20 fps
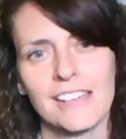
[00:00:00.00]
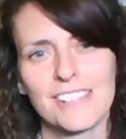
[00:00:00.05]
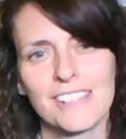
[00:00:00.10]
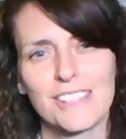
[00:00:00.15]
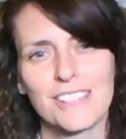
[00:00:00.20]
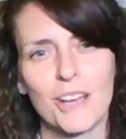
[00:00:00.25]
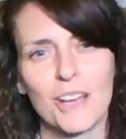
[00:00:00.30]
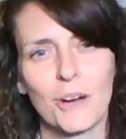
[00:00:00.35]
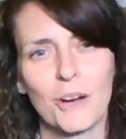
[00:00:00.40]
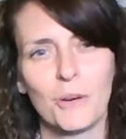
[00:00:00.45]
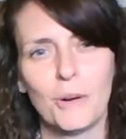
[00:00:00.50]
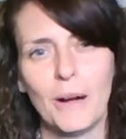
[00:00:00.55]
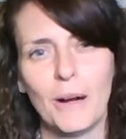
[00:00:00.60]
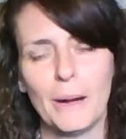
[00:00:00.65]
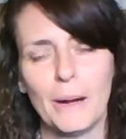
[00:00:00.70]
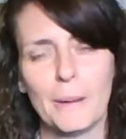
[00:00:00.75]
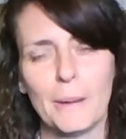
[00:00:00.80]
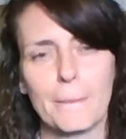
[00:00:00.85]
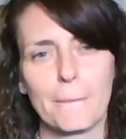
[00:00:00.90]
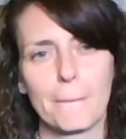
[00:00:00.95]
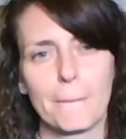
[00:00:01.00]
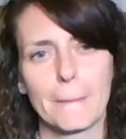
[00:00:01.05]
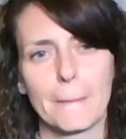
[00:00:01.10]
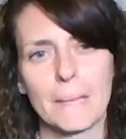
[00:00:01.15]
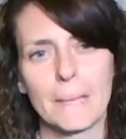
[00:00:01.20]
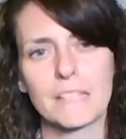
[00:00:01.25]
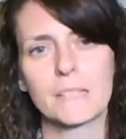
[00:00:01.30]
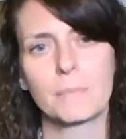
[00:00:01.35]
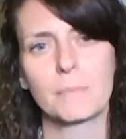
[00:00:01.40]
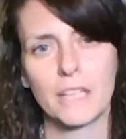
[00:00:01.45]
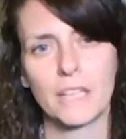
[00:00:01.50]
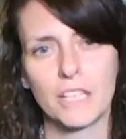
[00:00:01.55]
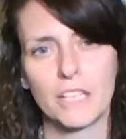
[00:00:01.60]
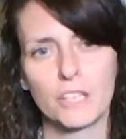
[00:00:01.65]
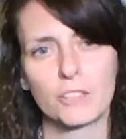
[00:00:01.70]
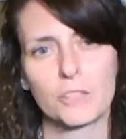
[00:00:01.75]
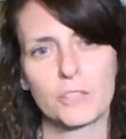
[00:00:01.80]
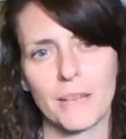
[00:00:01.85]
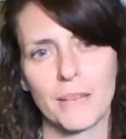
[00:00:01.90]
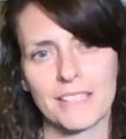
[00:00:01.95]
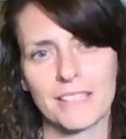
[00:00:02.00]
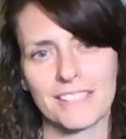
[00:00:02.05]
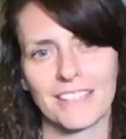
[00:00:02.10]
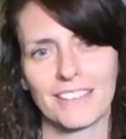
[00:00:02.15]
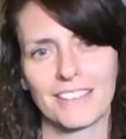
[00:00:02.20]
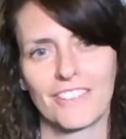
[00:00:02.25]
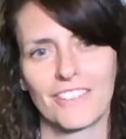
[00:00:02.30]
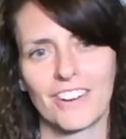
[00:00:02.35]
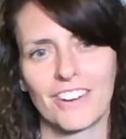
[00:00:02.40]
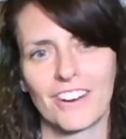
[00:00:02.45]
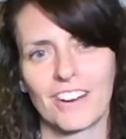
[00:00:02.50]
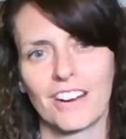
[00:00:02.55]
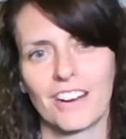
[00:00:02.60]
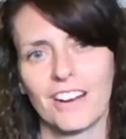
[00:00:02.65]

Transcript: So that's been a huge blessing for